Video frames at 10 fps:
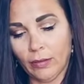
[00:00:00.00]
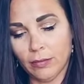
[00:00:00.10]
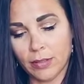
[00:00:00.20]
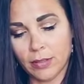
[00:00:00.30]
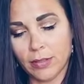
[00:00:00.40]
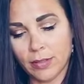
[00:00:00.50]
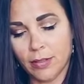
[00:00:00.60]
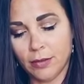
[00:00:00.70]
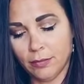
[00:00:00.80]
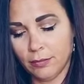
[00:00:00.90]

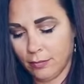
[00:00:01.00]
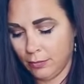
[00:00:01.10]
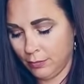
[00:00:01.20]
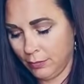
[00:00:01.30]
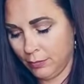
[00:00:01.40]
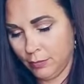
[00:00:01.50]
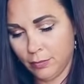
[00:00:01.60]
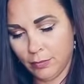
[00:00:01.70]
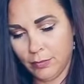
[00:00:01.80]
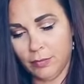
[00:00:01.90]

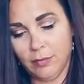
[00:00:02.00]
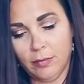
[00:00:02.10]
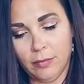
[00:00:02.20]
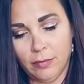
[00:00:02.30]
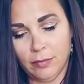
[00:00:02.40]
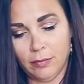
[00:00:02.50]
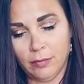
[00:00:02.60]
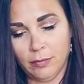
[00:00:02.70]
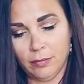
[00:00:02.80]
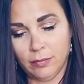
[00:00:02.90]

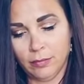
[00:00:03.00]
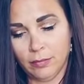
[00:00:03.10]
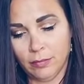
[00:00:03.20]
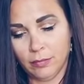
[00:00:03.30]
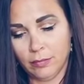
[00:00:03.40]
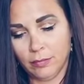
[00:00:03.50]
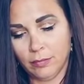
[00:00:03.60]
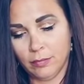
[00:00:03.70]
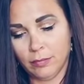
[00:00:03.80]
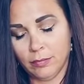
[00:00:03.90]

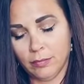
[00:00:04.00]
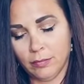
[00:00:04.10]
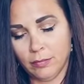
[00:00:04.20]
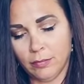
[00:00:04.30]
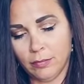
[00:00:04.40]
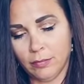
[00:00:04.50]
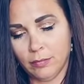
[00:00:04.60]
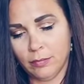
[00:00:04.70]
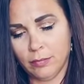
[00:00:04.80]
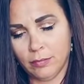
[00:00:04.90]

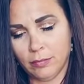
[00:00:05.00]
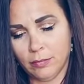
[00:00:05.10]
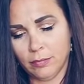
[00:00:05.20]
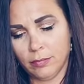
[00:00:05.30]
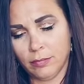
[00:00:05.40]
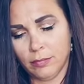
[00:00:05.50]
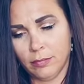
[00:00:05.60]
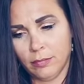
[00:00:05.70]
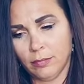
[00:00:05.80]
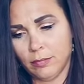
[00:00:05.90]

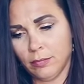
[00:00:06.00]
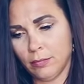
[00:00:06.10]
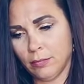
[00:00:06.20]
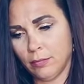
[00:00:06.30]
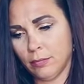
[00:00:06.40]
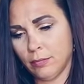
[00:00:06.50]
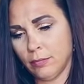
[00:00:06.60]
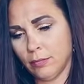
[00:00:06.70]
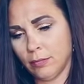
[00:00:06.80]
Nobody speaks.